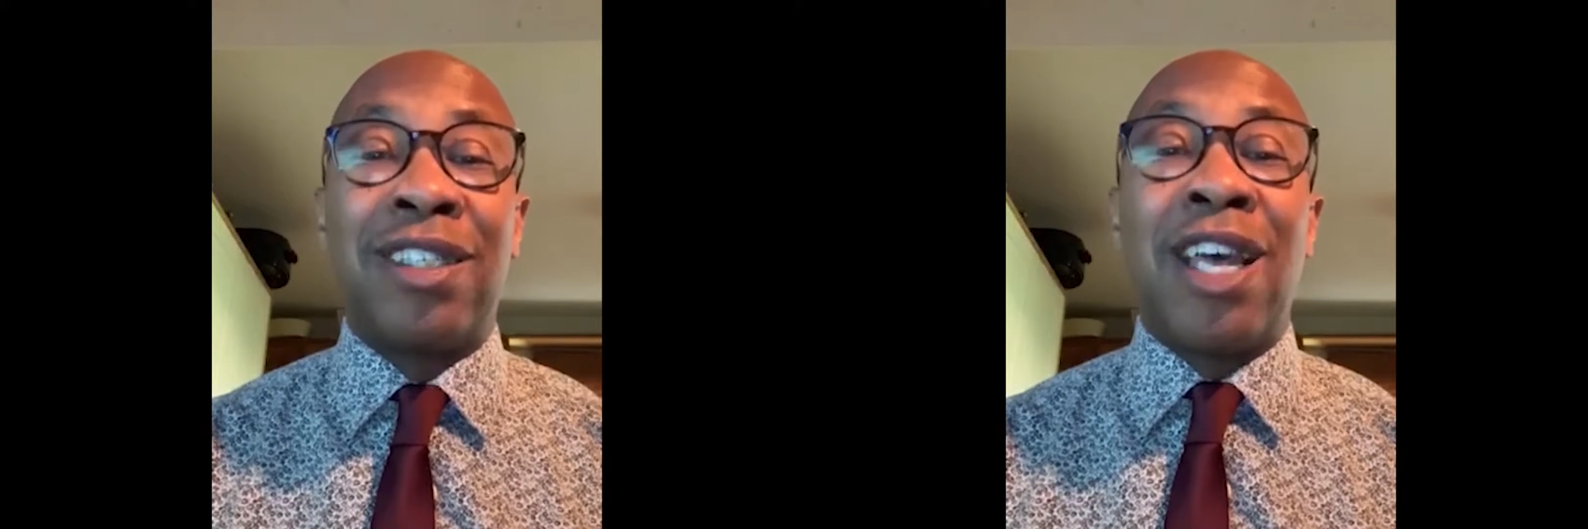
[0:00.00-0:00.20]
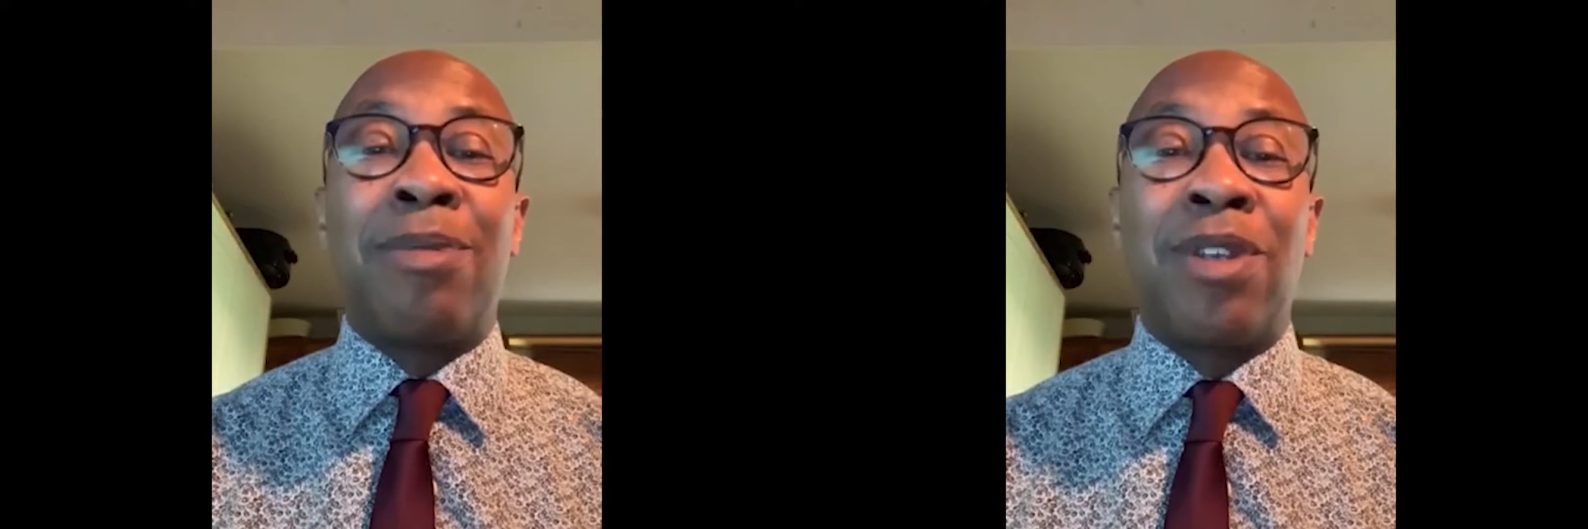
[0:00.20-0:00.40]

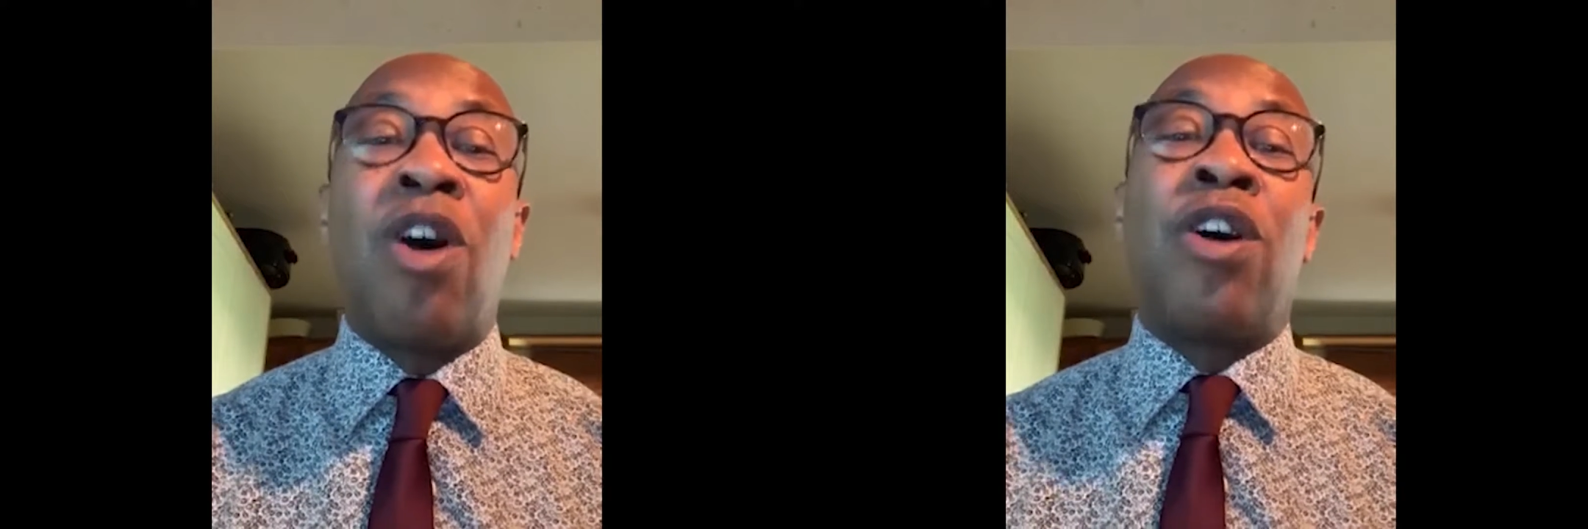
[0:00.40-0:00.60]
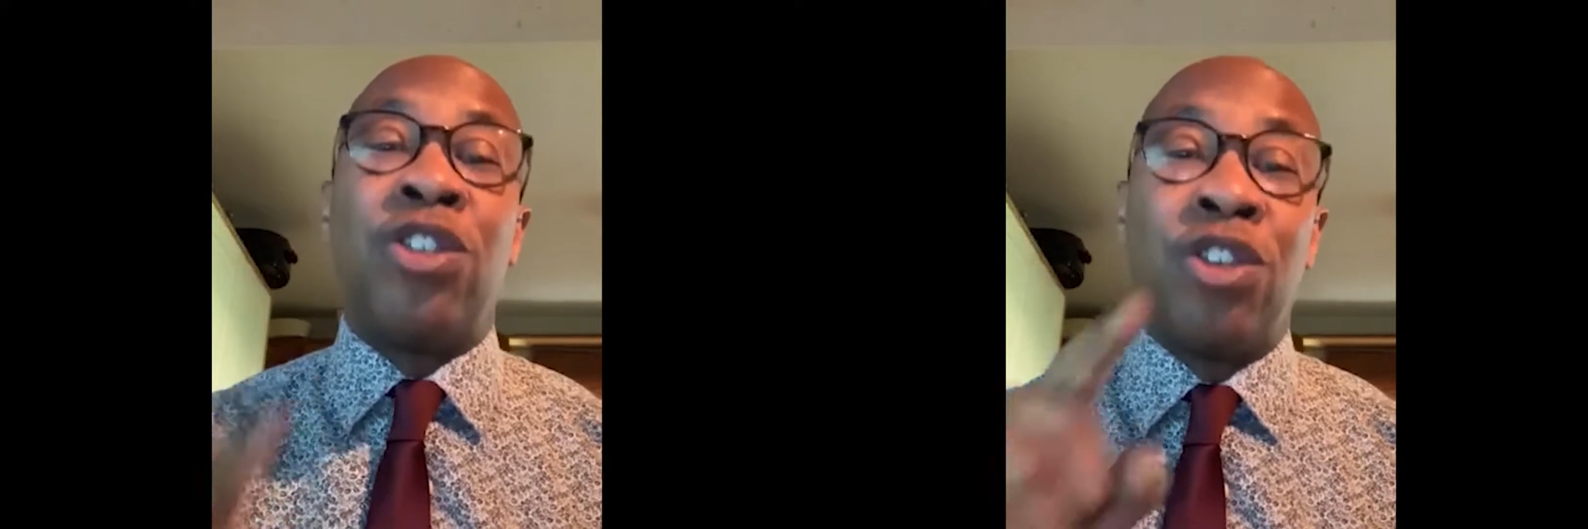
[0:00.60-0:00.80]
steps
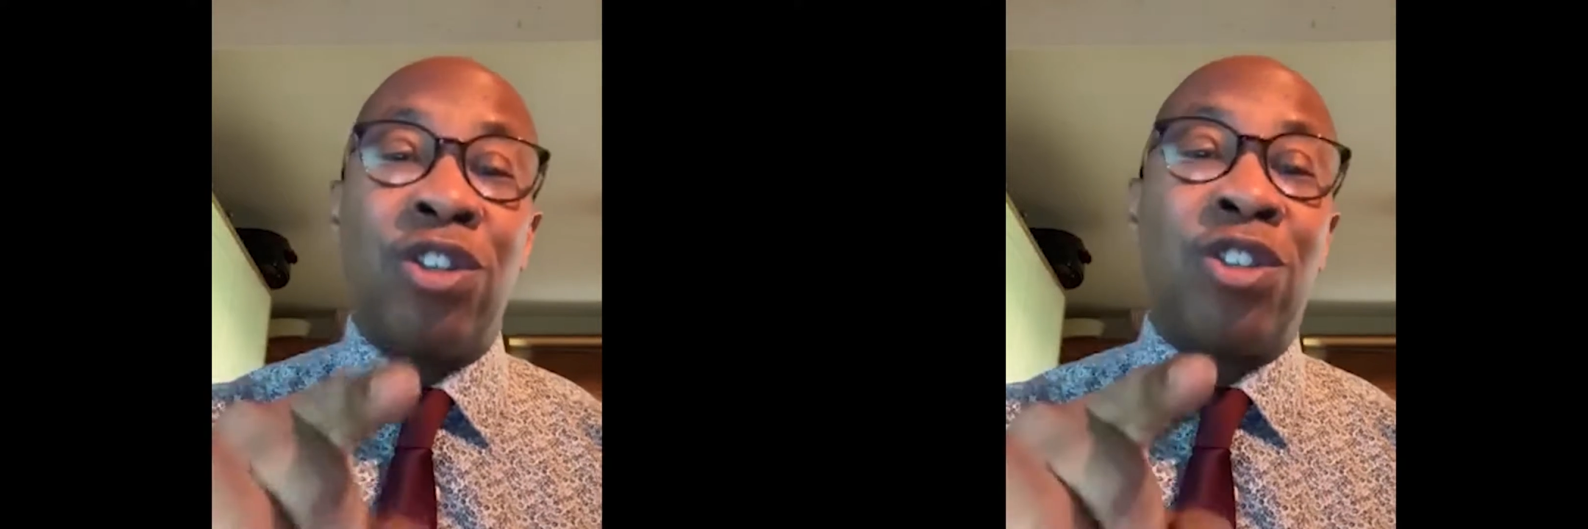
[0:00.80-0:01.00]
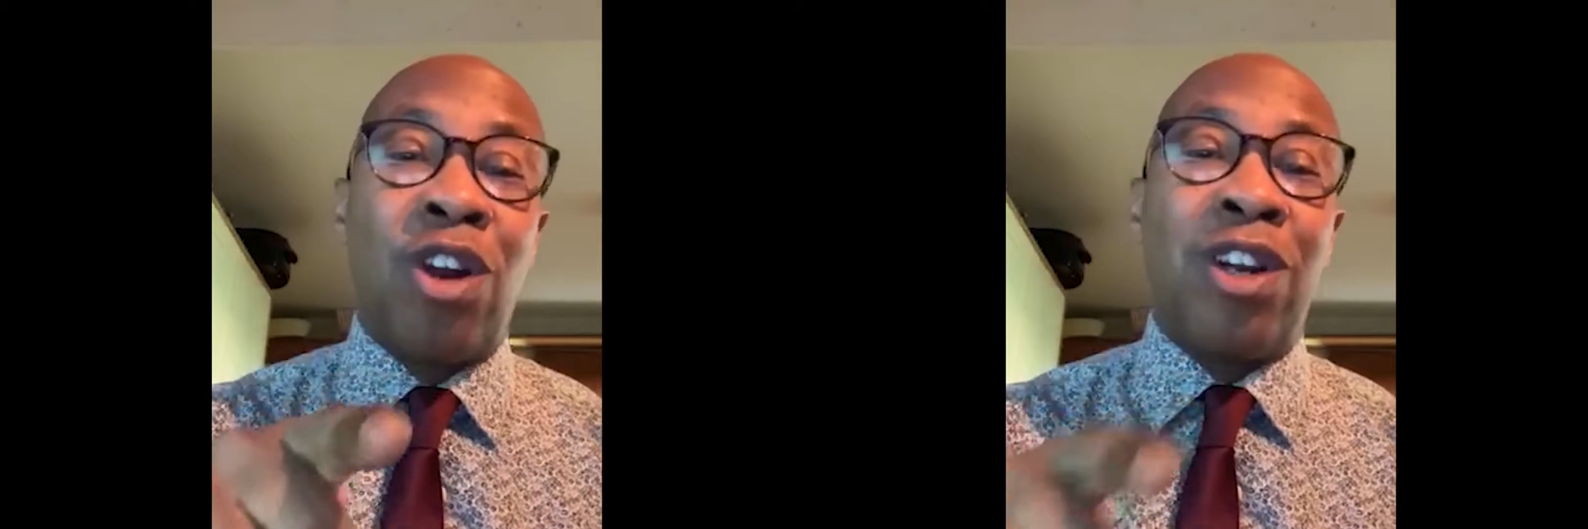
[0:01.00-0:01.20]
on your
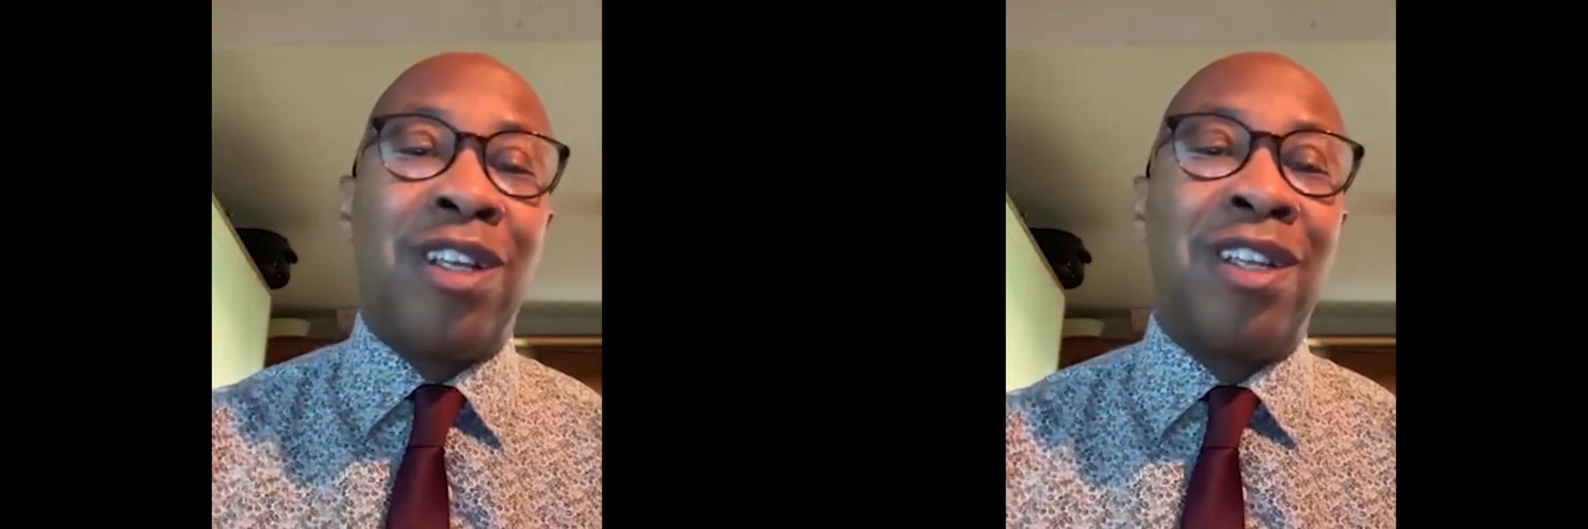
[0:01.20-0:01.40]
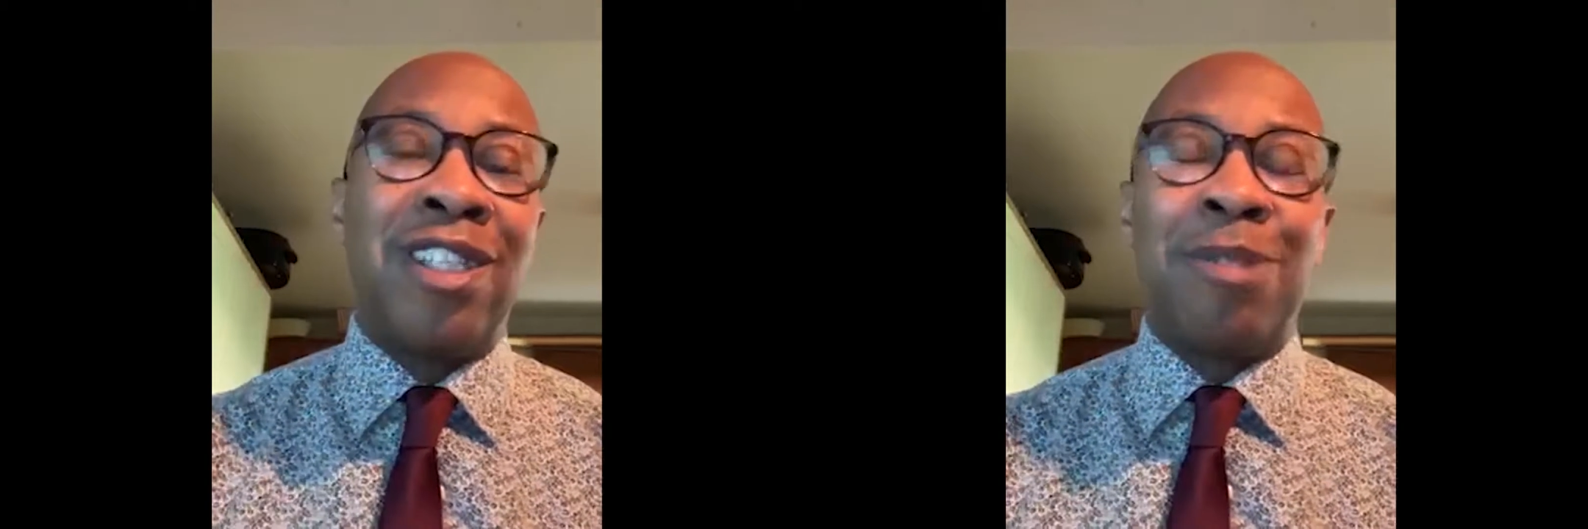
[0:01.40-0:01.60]
journey